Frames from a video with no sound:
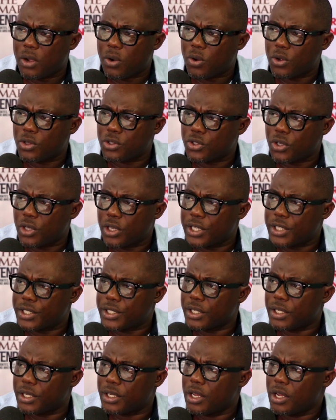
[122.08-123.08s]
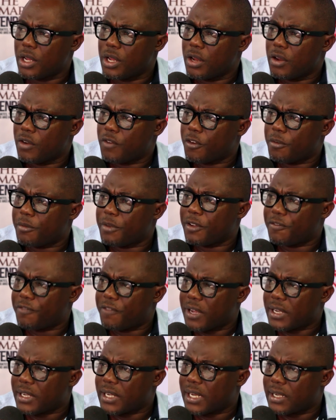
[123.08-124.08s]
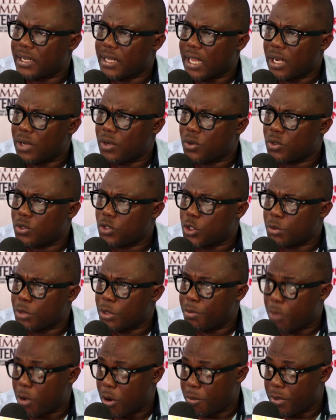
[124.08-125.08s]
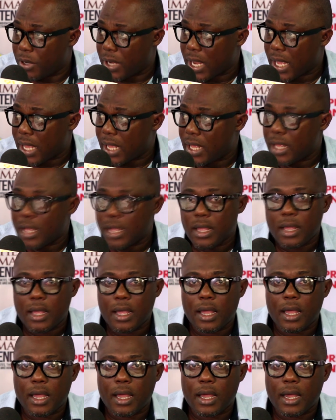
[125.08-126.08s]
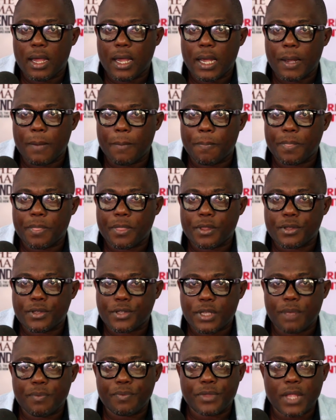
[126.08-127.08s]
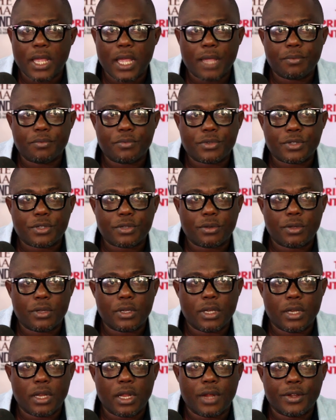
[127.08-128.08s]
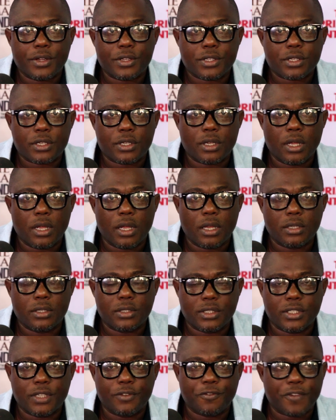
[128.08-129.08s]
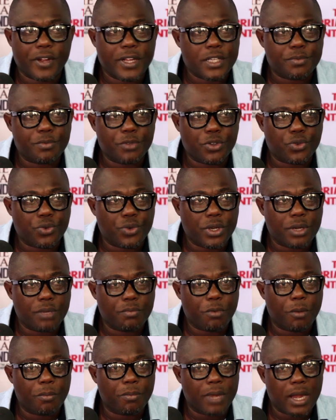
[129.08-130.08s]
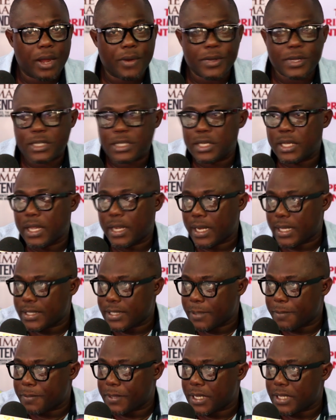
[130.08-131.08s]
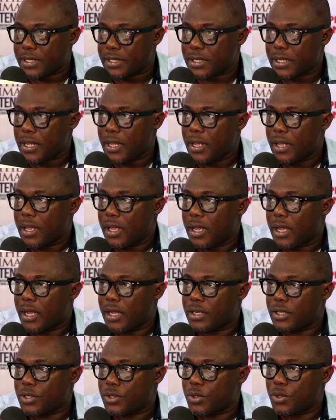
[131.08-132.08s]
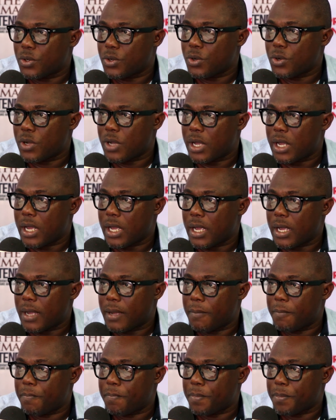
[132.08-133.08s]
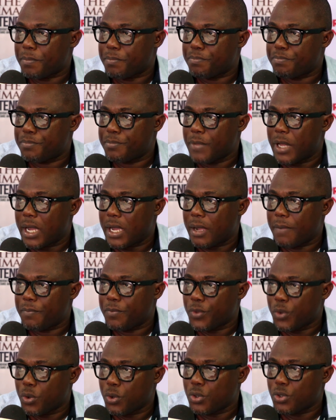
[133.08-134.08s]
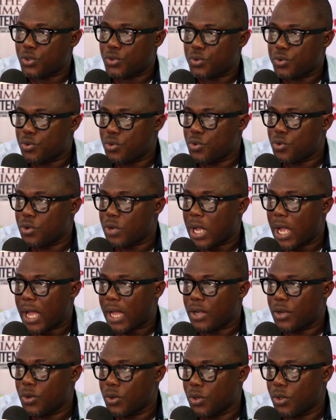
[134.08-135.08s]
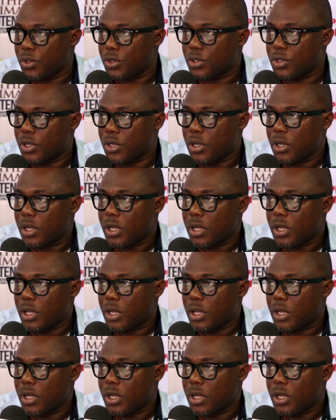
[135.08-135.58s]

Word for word: and consolation from the fact that they are known to be popular. Um, sometimes there is difference between popularity and acceptance, and so um, um, those who are known